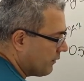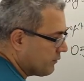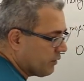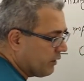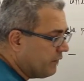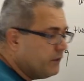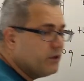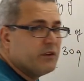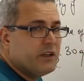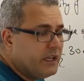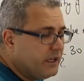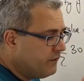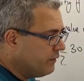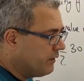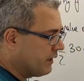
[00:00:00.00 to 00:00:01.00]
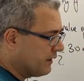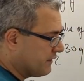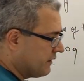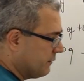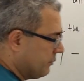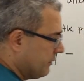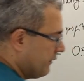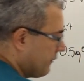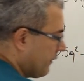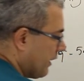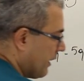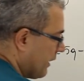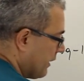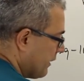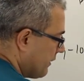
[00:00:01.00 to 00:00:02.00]
So if you need, you can
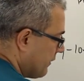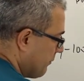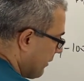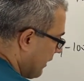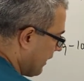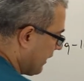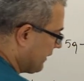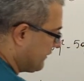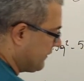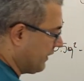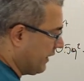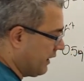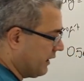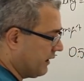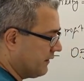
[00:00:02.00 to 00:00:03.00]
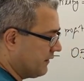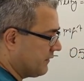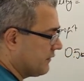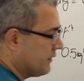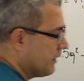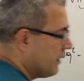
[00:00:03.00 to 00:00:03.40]
simplify it by saying this is